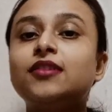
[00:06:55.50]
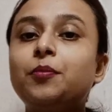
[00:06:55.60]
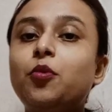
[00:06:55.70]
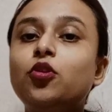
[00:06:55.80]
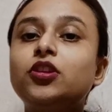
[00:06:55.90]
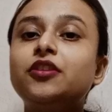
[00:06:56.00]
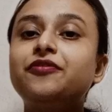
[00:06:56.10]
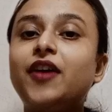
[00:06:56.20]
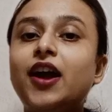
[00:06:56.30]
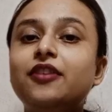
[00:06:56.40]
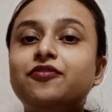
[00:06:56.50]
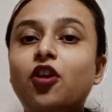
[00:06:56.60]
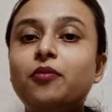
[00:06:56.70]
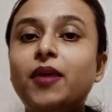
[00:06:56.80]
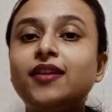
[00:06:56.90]
Supported file
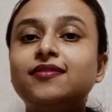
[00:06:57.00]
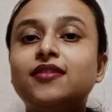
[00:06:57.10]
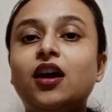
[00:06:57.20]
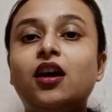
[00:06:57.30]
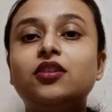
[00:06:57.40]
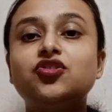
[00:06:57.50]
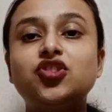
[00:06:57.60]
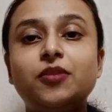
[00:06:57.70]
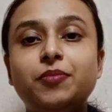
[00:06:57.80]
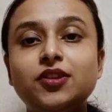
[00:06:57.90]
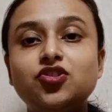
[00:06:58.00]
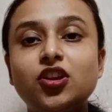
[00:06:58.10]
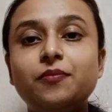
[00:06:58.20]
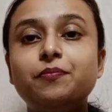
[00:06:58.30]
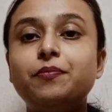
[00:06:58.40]
formats are
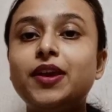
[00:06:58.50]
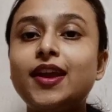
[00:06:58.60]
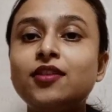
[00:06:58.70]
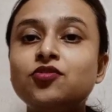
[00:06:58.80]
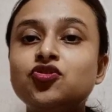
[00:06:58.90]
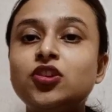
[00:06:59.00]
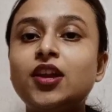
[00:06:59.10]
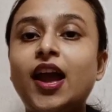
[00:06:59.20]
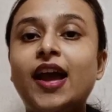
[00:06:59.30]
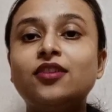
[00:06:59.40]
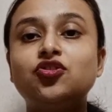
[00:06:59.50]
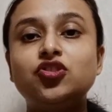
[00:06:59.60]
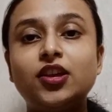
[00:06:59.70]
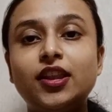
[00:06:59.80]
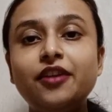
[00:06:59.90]
JPG, PNG and
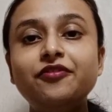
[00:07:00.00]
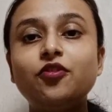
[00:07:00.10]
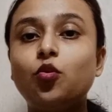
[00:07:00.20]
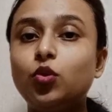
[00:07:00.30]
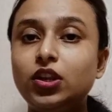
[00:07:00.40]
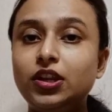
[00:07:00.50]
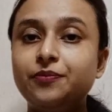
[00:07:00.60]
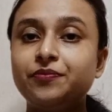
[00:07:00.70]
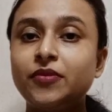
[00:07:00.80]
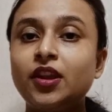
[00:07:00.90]
GLF only.